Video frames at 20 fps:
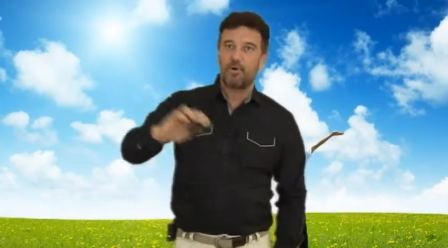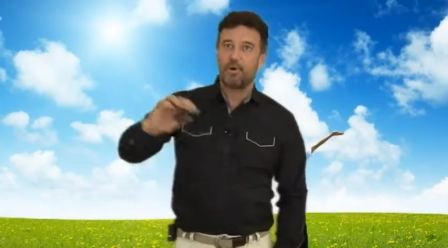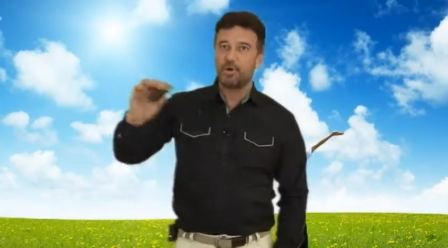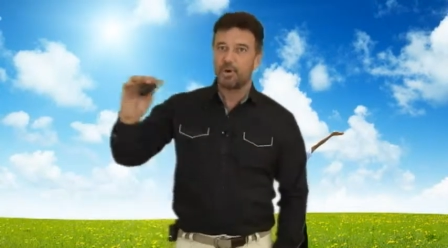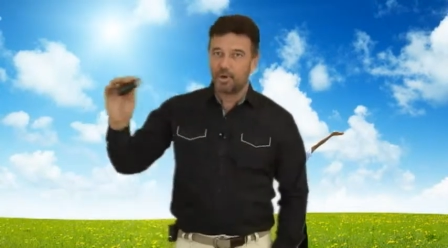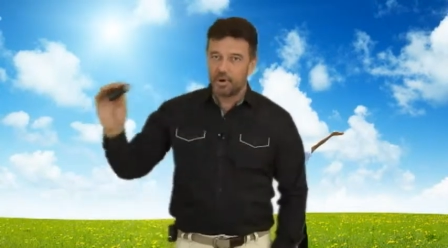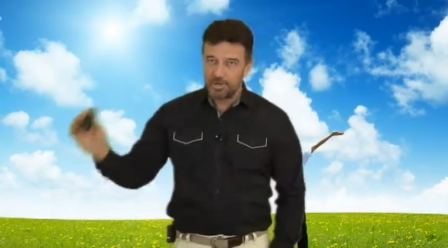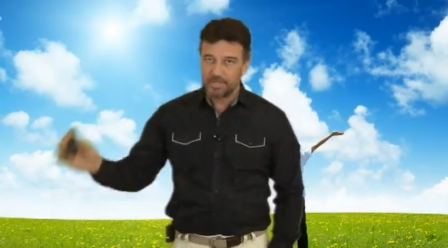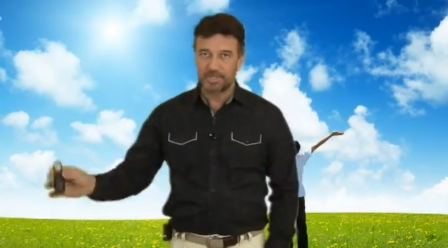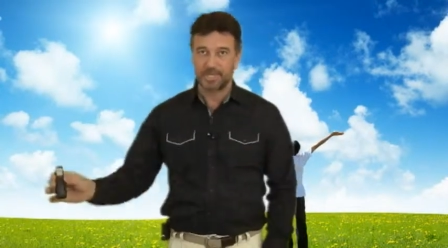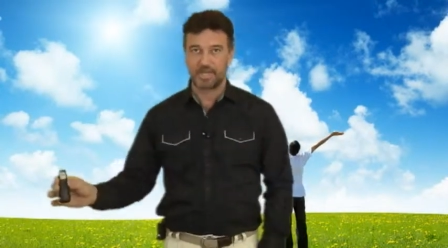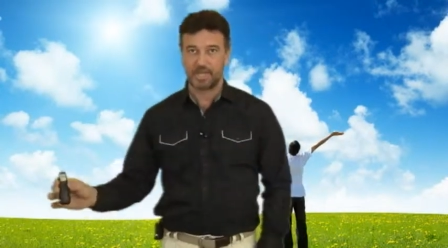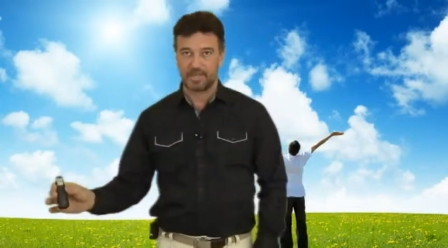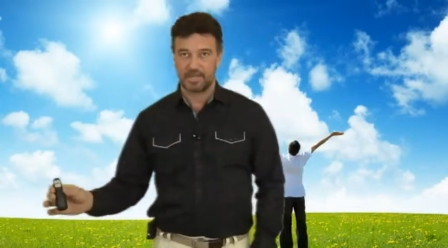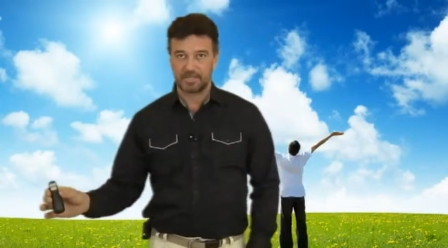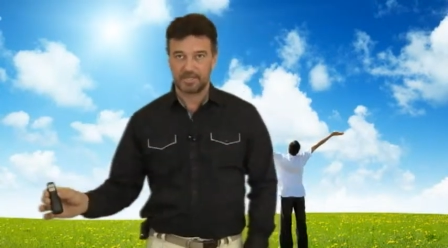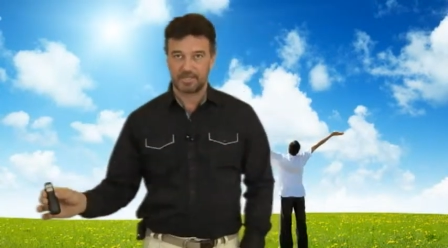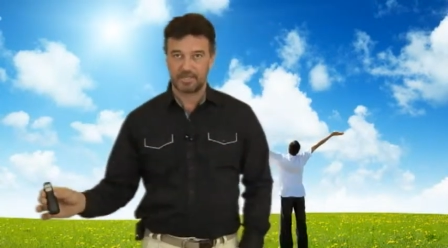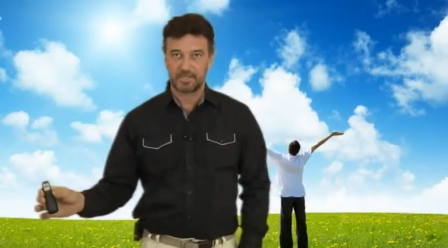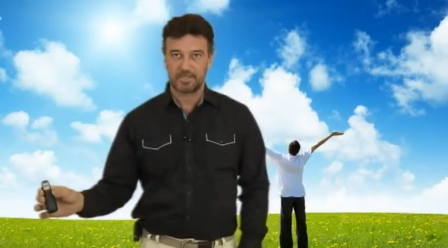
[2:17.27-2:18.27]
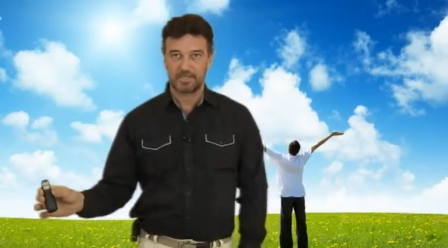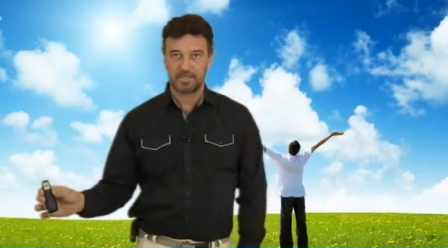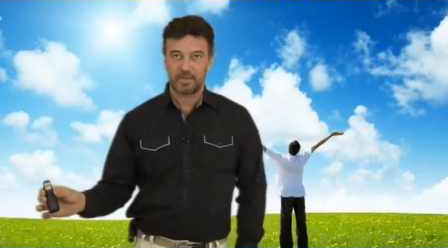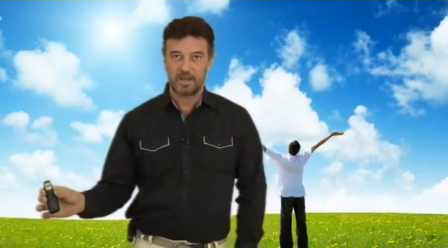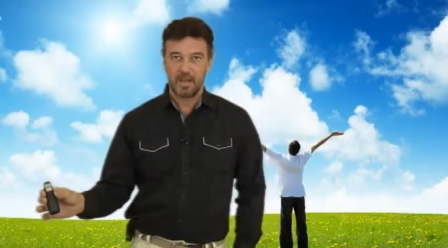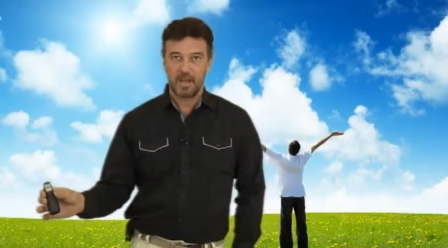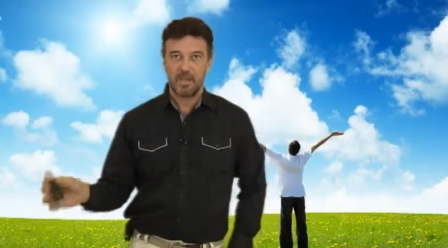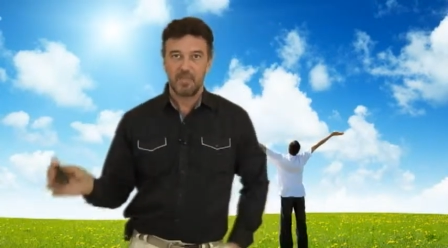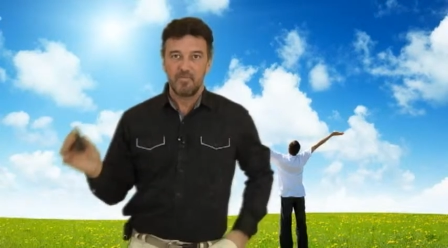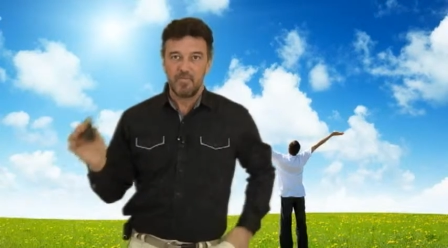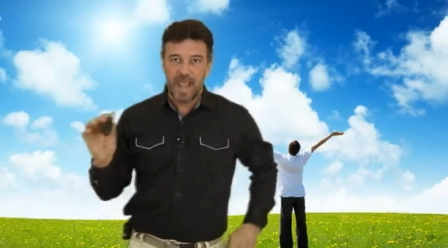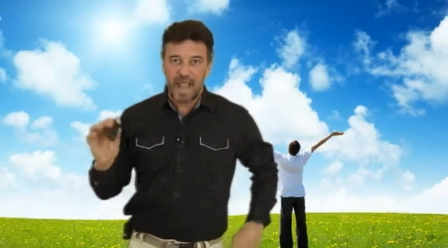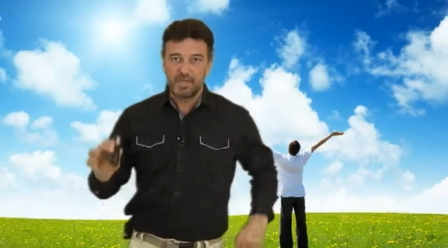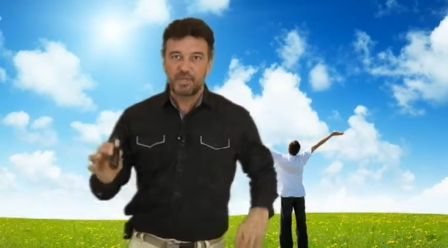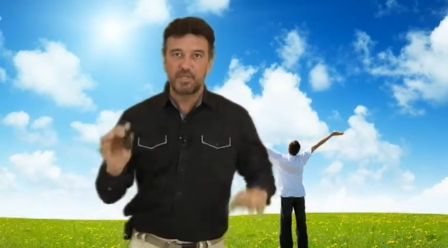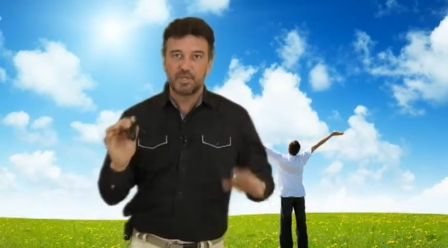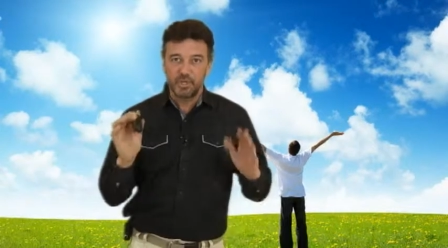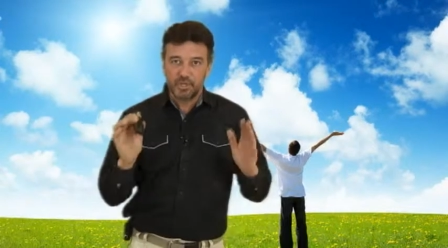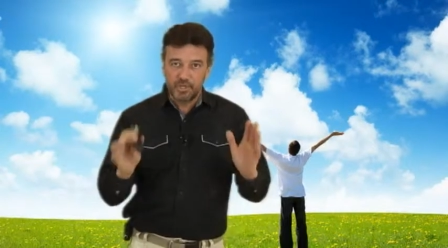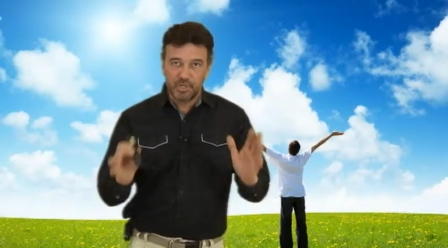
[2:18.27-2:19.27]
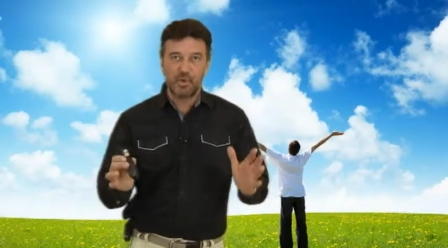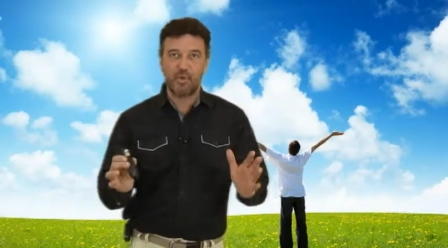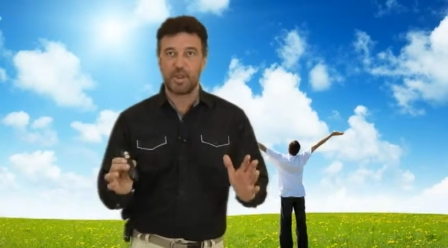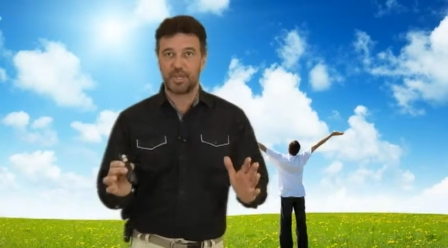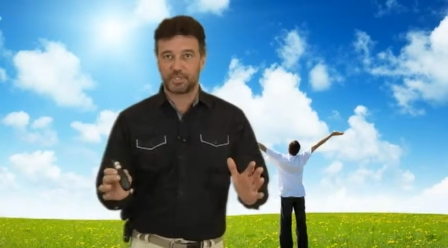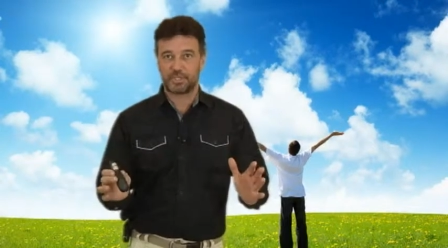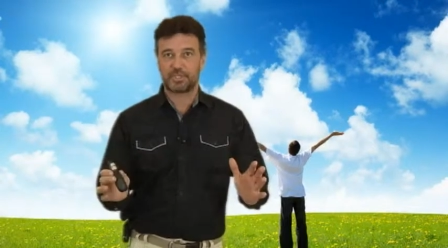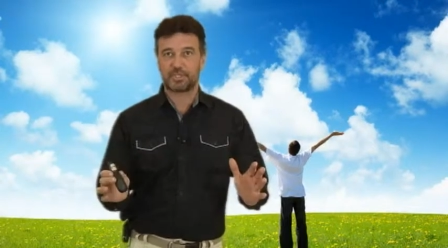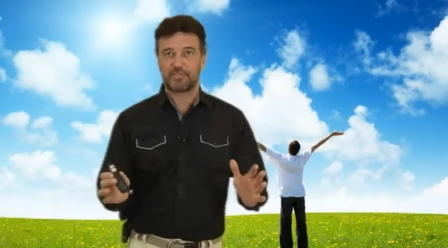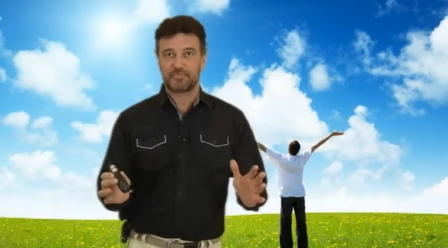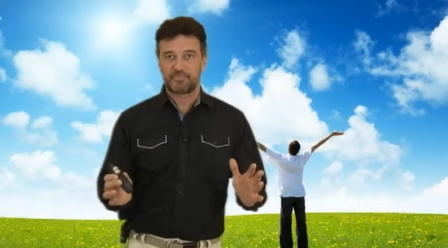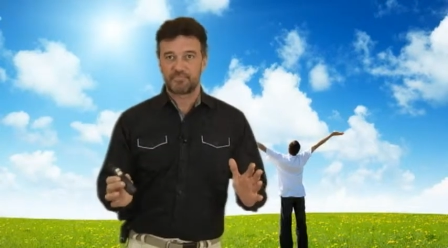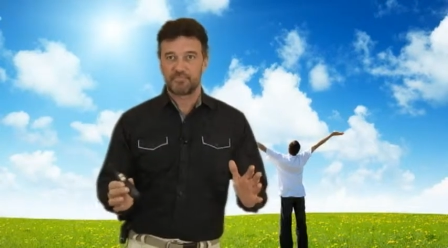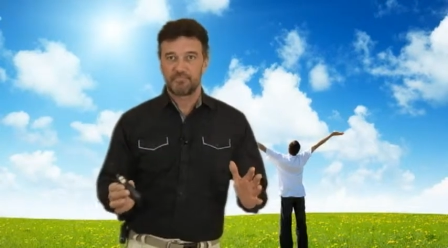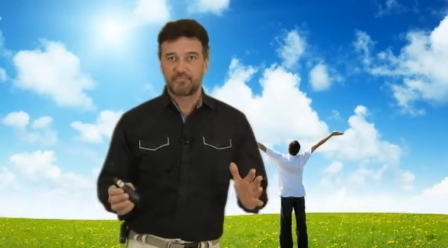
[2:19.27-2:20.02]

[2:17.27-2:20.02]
or cursings. That's your choice.